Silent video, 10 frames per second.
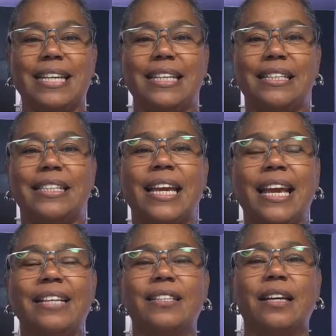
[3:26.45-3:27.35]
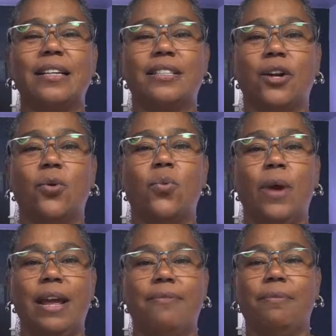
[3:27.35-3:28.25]
it takes us
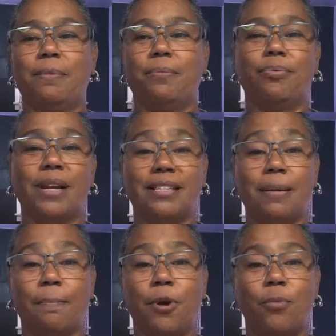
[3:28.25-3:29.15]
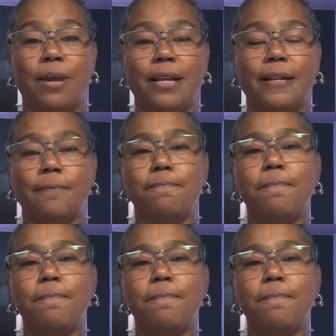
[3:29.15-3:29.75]
away from the present moment,